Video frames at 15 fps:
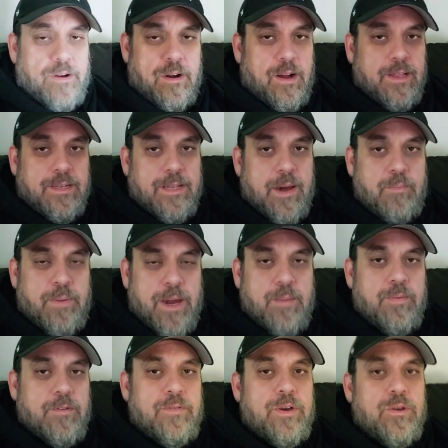calling that
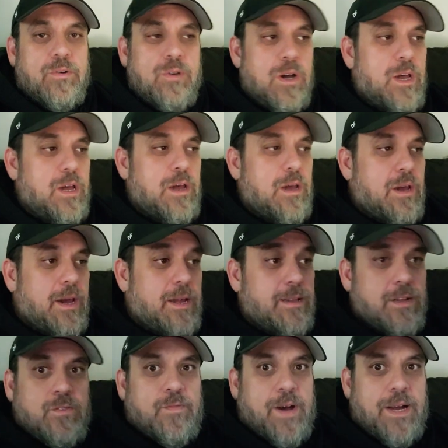pay-per-view, and
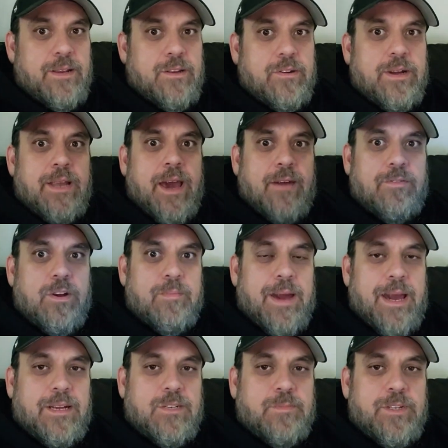that's fine. You could have your
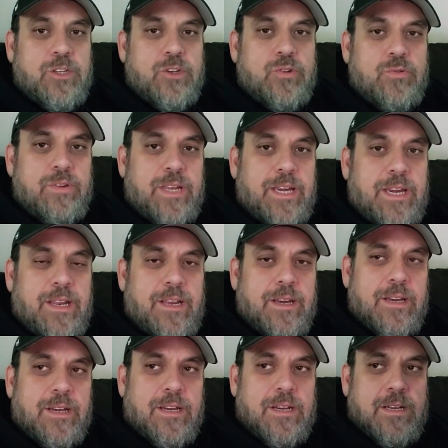match, but do you need
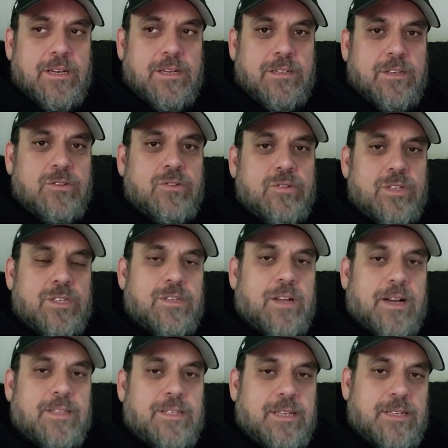to do this
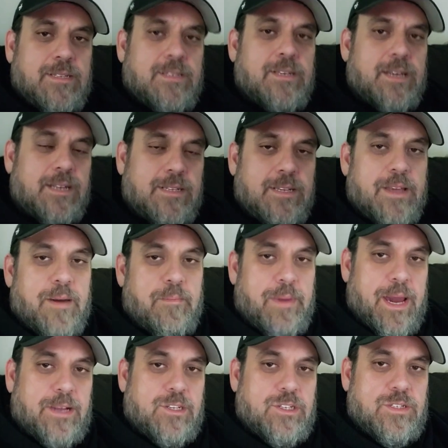nonsense to get to that
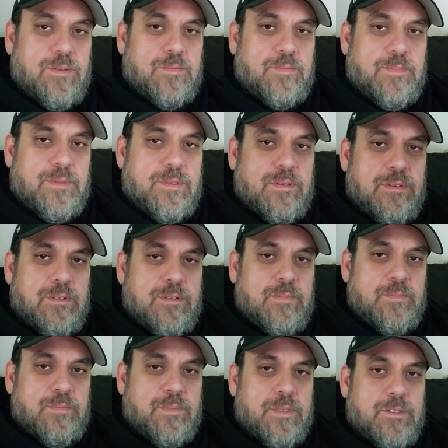match?
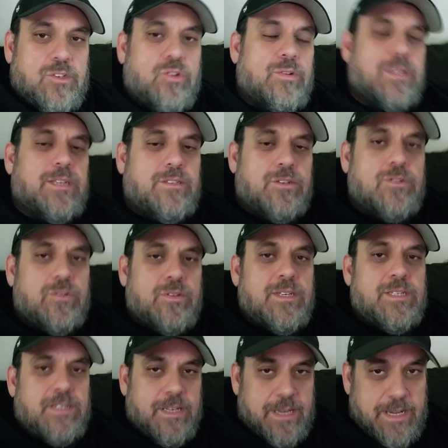Do you need to do
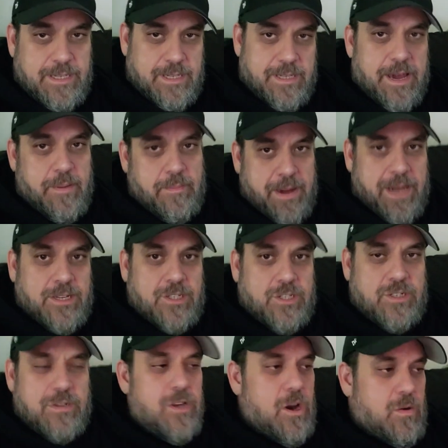this to get to that match?
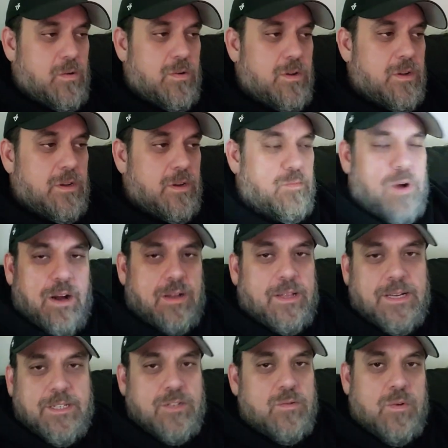No. Brock
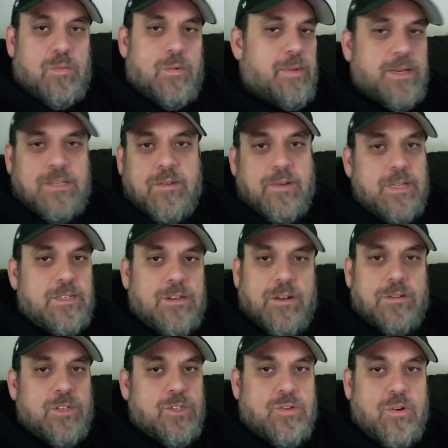Lesnar, Roman Reigns already
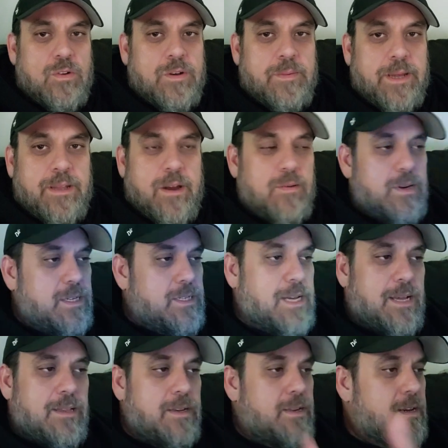told the story, man. They already
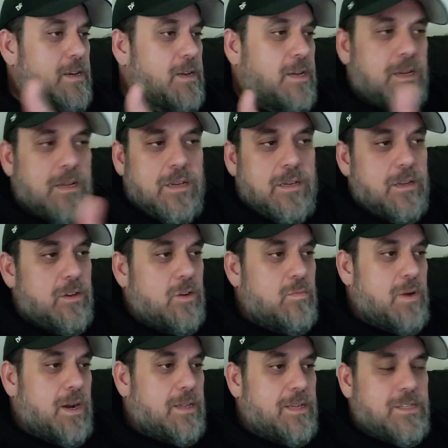tell it.
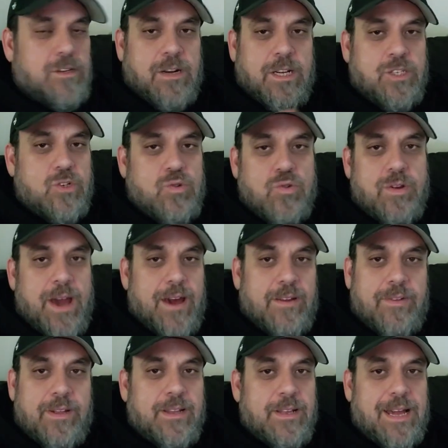Brock Lesnar got screwed out of
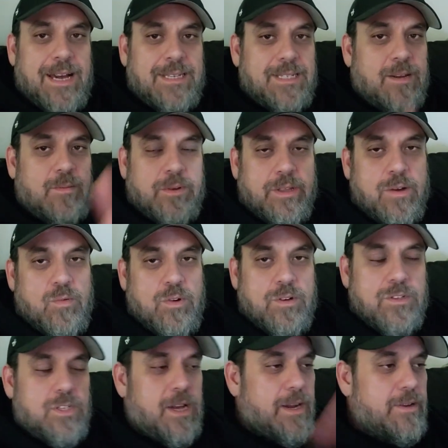it the last time when they were in
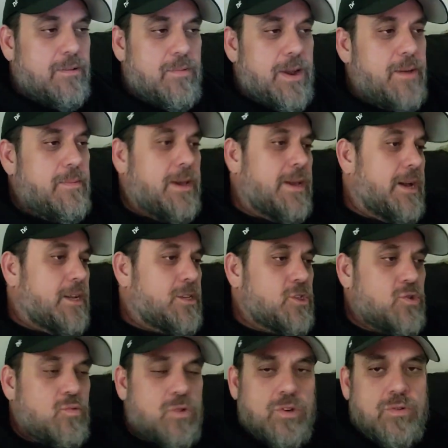Saudi Arabia. He got
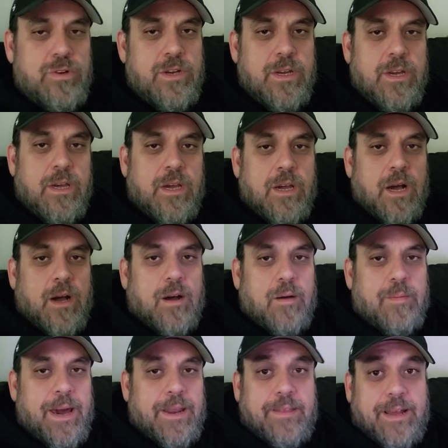screwed
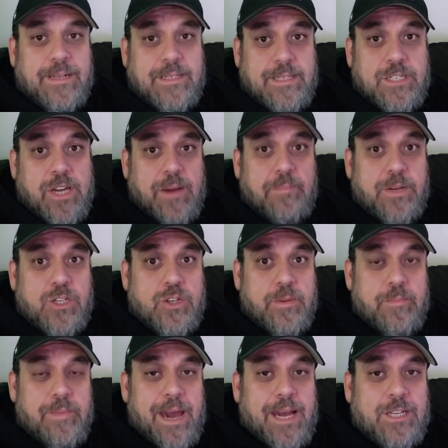out of that championship
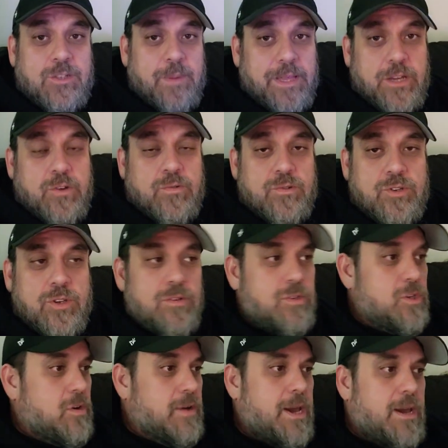match by the Usos.
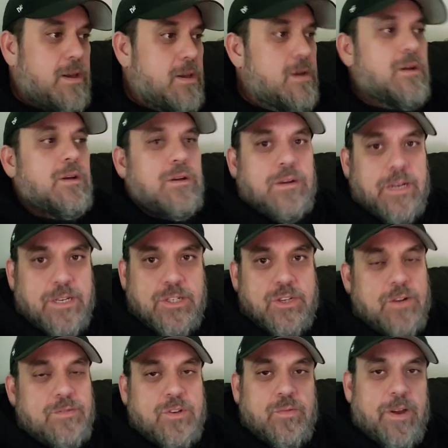So, hey, he
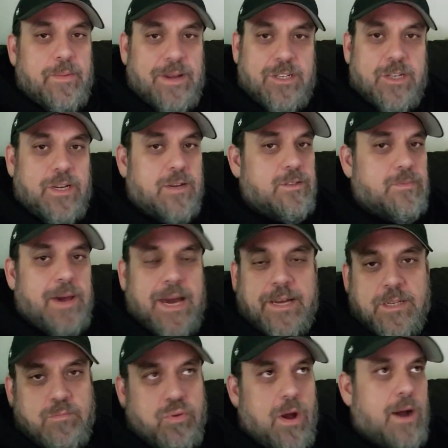deserves a rematch. He comes back.
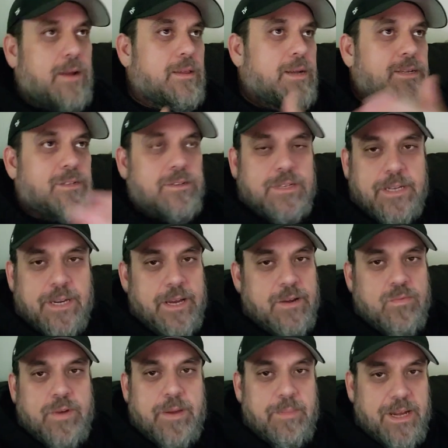He's Brock Lesnar's going to get a
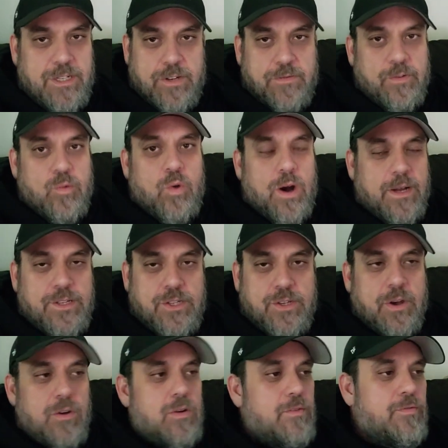rematch if he wants.
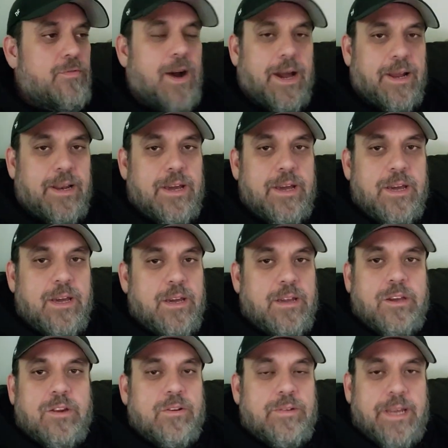So, fine.
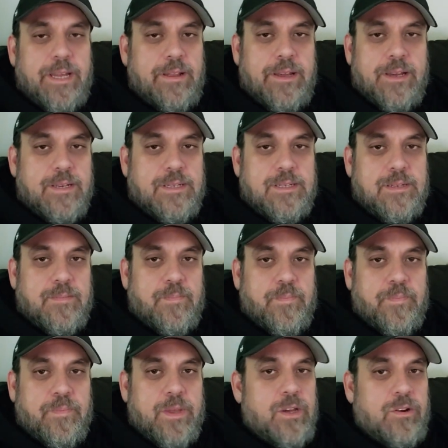You don't need this.
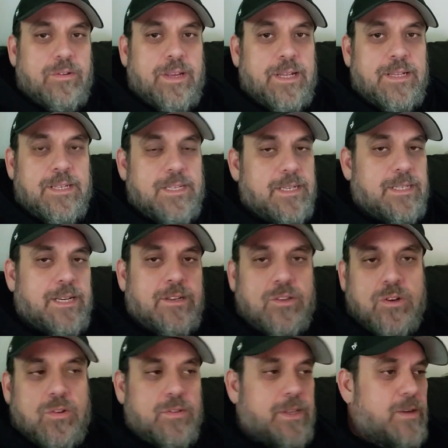You don't need this. Continue
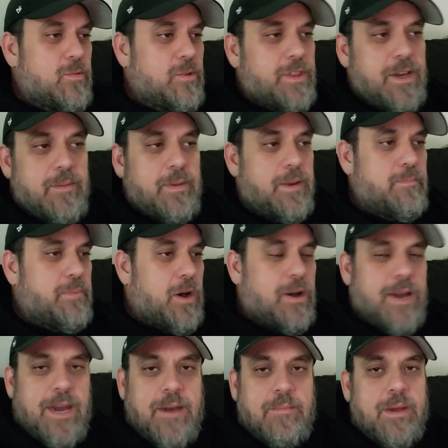the whole thing with him and Paul
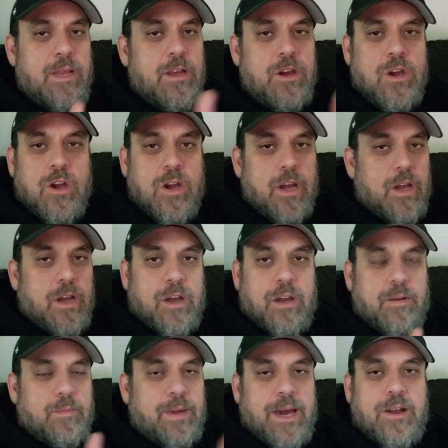Heyman.
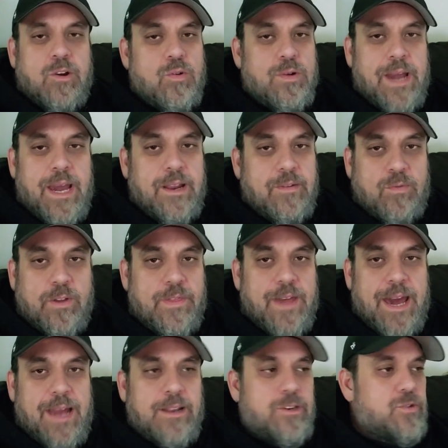Get creative with
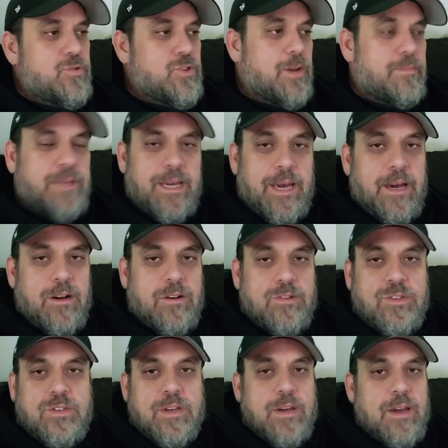that. Do something
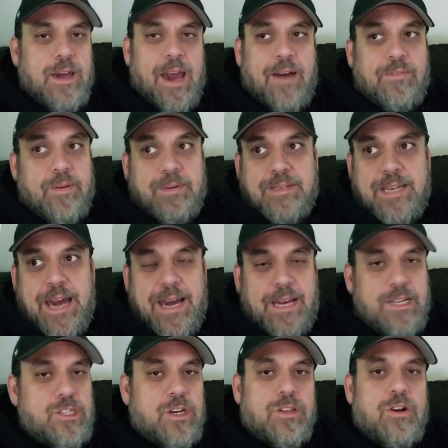else. Have them attack
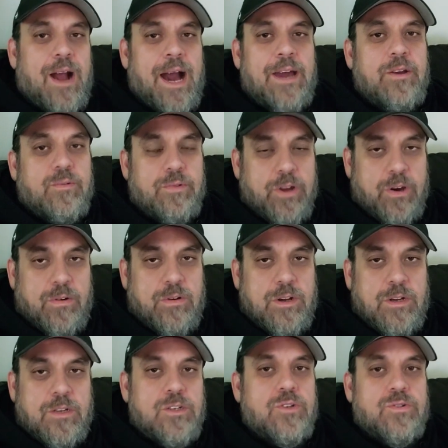each other. I don't know.
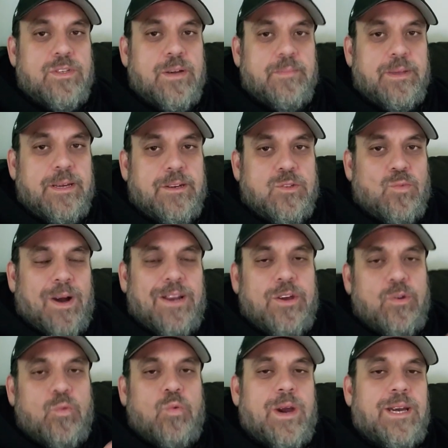Do something else. Why do
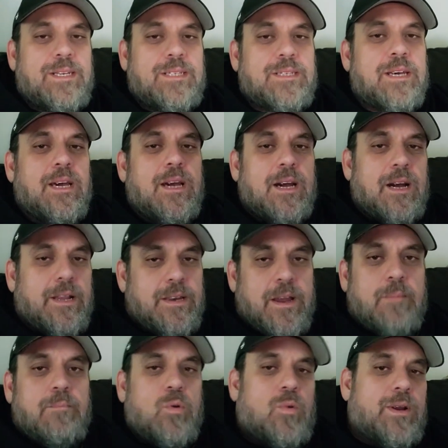you waste a
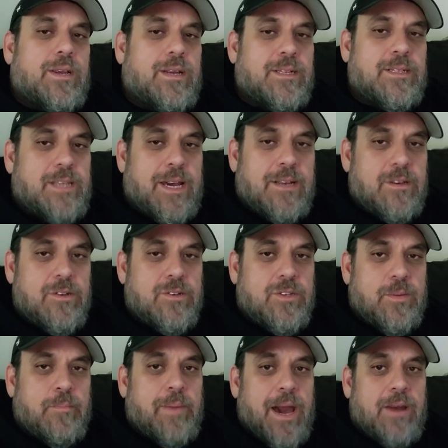number one contender's
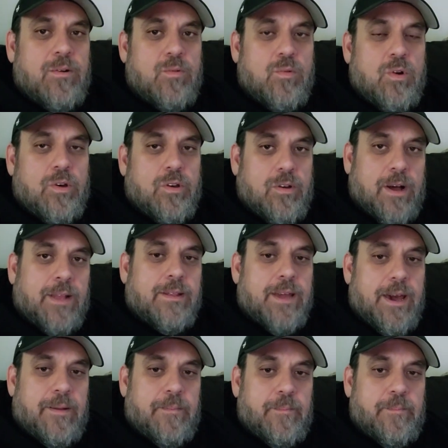battle royal on
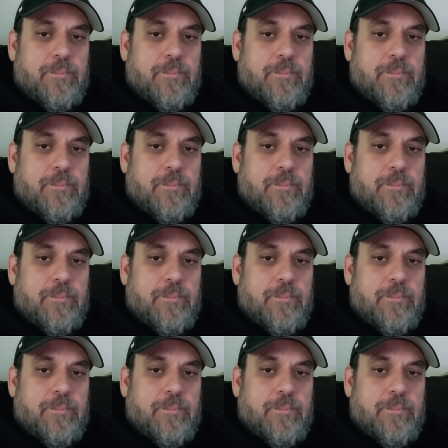that,